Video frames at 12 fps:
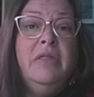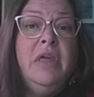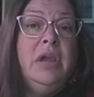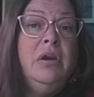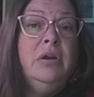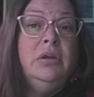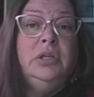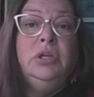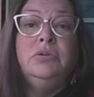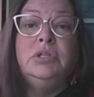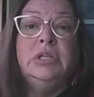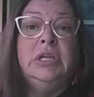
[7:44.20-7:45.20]
They are
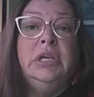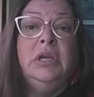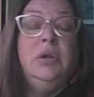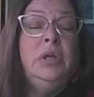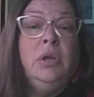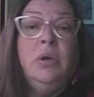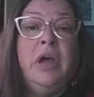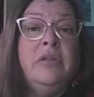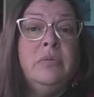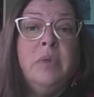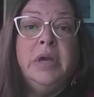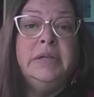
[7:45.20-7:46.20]
usually, you know,
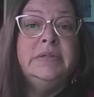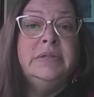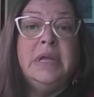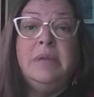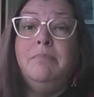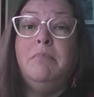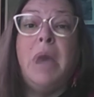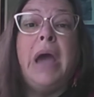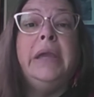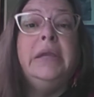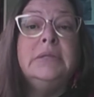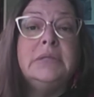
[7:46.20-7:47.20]
otherwise they
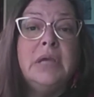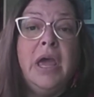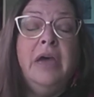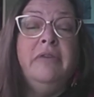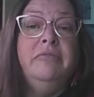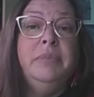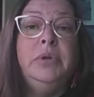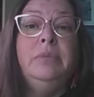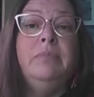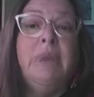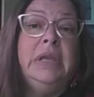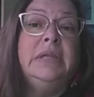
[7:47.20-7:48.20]
might have
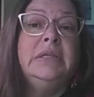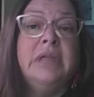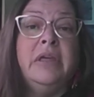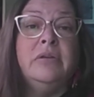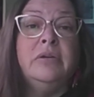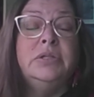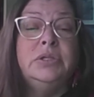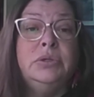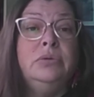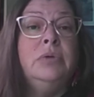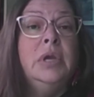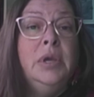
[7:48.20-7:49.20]
put money together
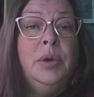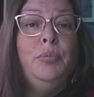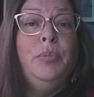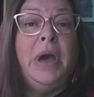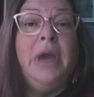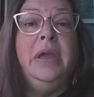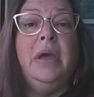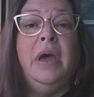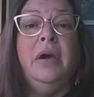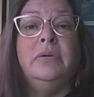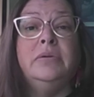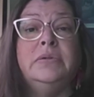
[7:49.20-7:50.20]
to buy a
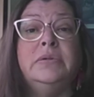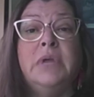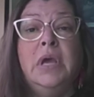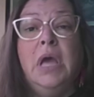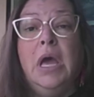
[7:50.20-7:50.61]
house.